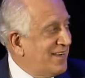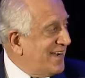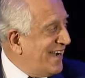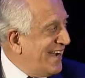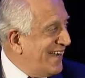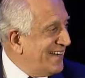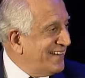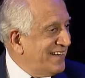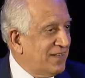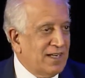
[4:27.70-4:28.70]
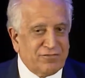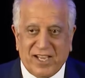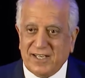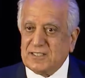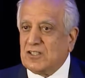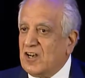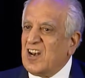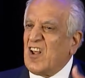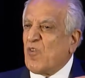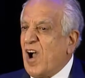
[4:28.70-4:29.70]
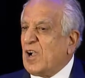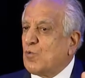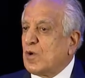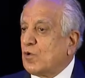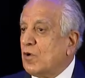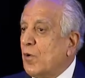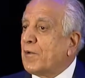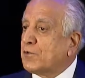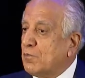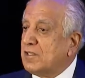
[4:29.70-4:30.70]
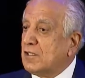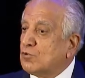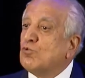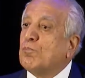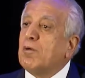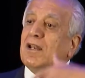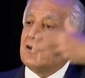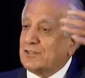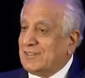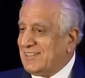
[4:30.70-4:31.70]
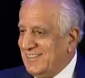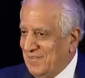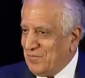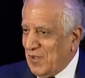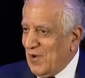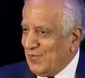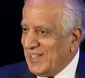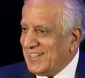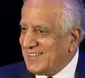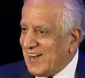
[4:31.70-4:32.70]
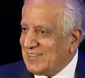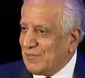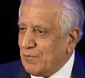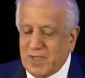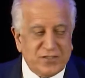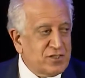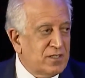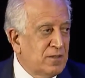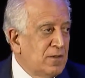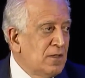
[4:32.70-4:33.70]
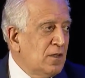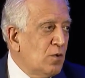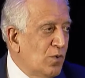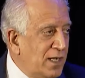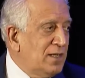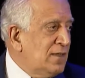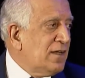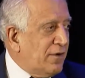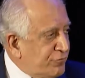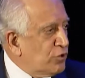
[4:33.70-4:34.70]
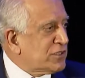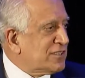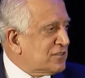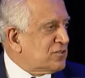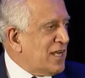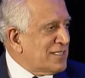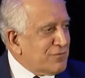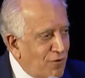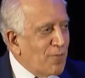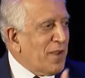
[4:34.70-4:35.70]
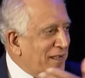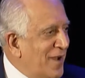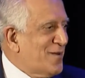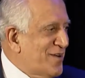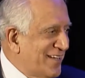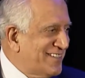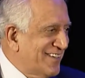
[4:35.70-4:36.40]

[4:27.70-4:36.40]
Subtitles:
And Afghanistan and Iraq were going to be the two pillars of that transformation. Well, of course, transforming countries